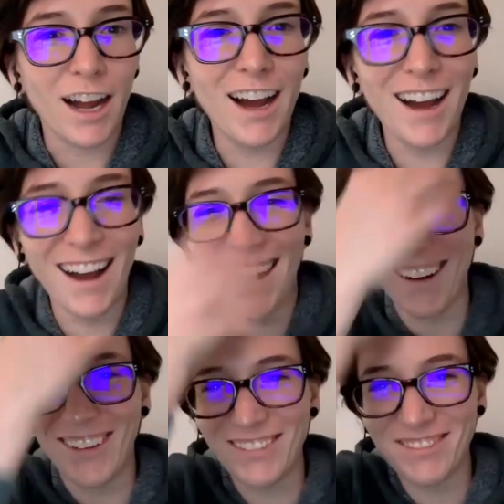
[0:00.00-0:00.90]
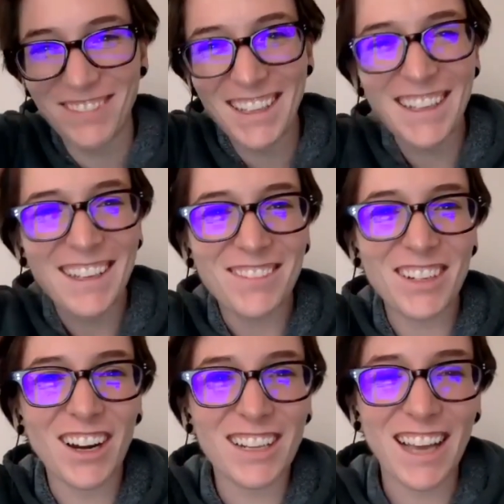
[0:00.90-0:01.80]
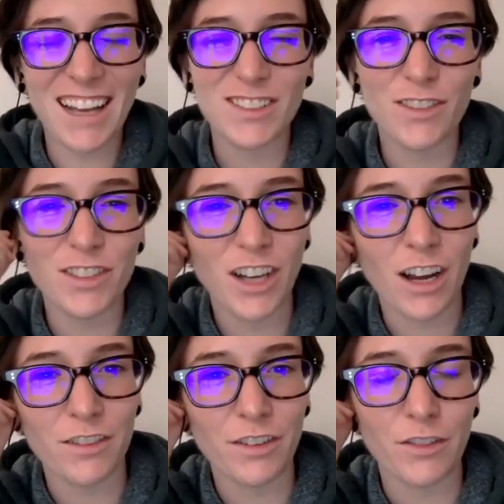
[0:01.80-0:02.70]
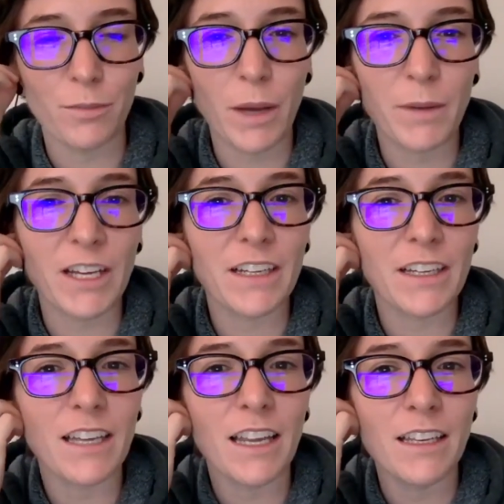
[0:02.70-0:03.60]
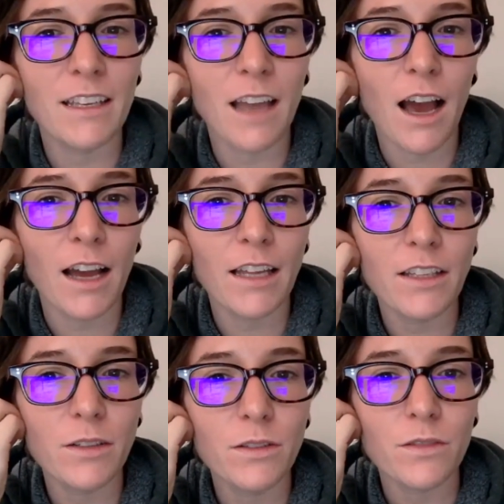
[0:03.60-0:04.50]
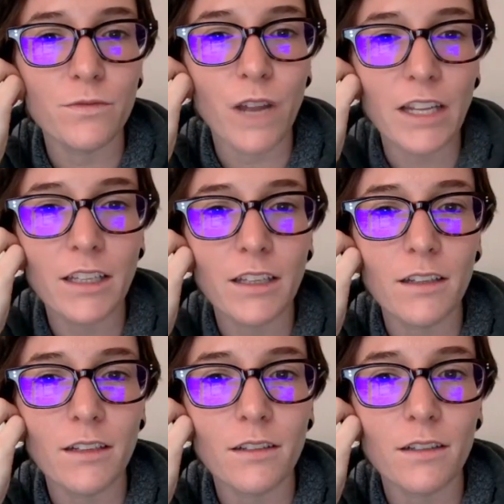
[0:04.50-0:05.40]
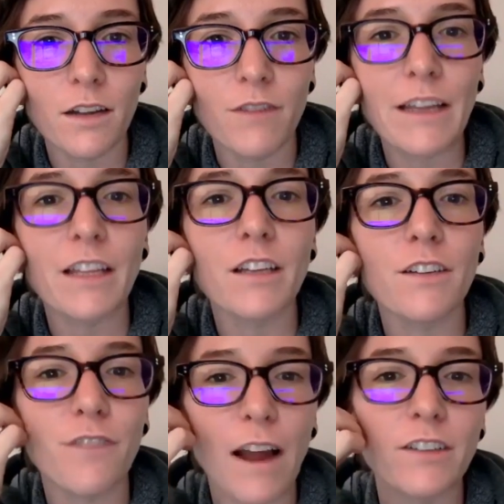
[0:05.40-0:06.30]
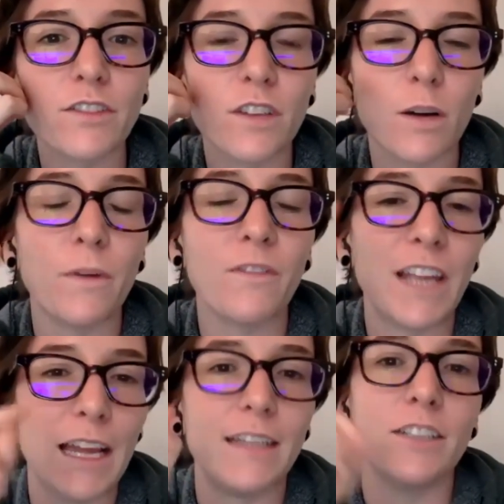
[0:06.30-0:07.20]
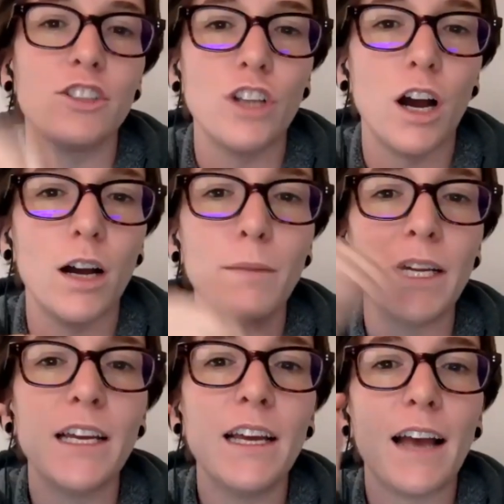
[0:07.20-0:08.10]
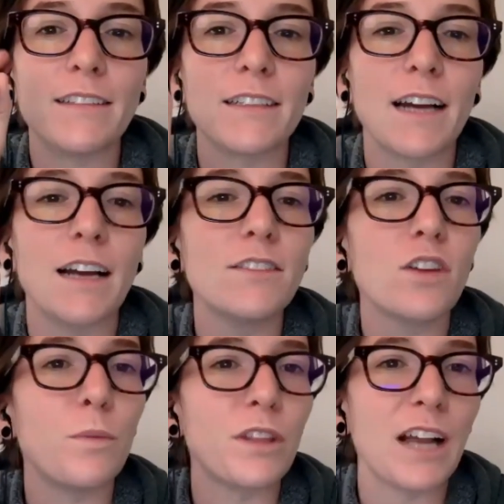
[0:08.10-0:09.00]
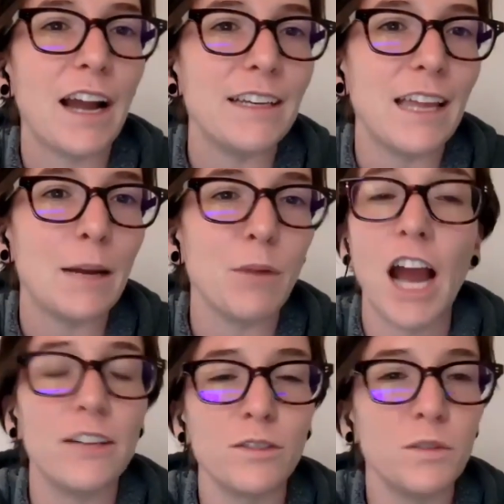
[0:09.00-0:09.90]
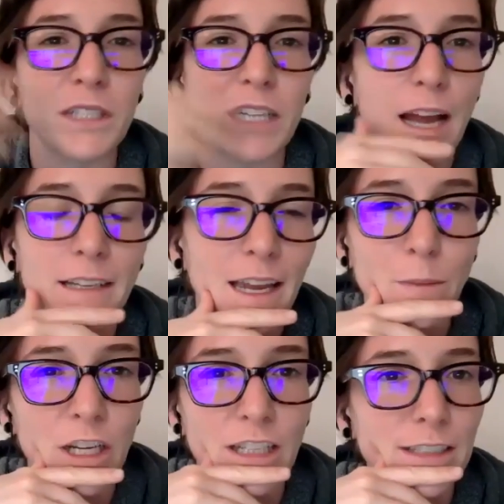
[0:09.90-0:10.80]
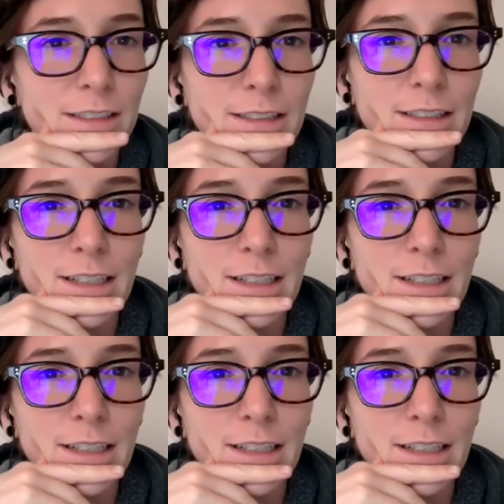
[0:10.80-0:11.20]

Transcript: Um, regarding astrophotography from Babak, can I use a regular a regular finder scope of an eight inch Dob as a guide scope with a guide camera? I don't know what a guide camera is.